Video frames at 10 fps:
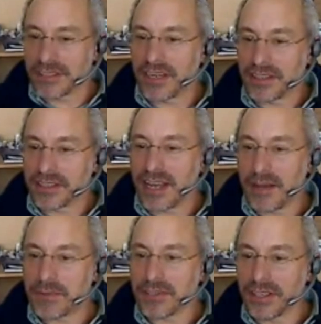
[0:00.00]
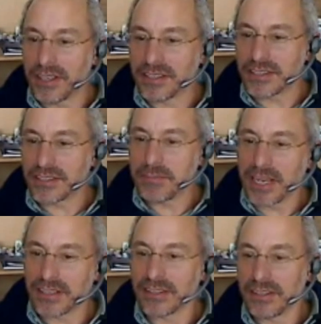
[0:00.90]
kind of the top of the list to
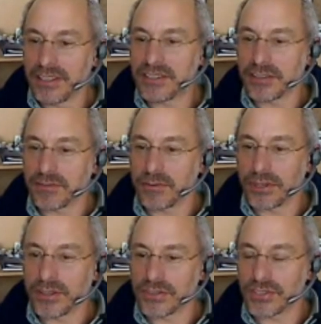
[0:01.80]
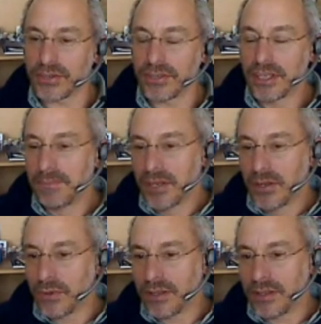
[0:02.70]
make it a little easier for you. So
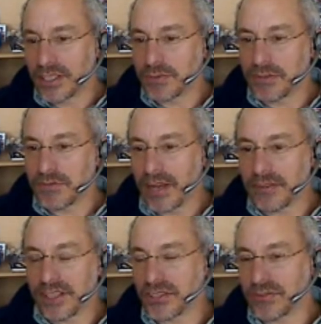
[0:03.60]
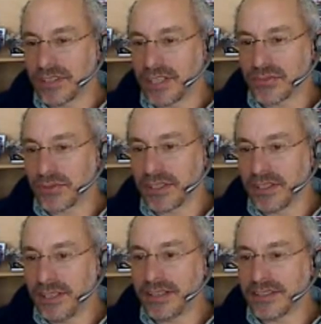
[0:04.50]
one of the things we found that's that's really
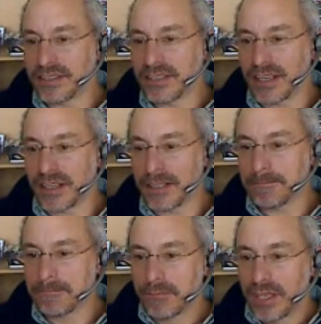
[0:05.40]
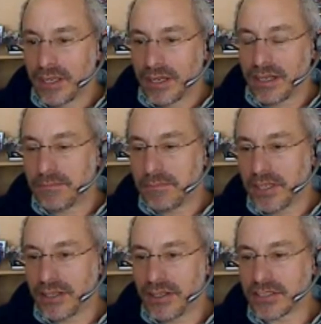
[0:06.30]
neat is that uh, uh,
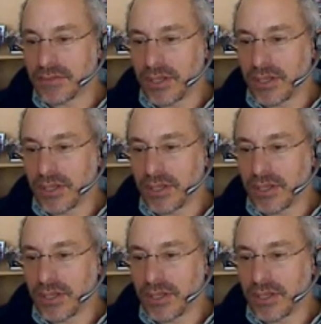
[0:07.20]
because of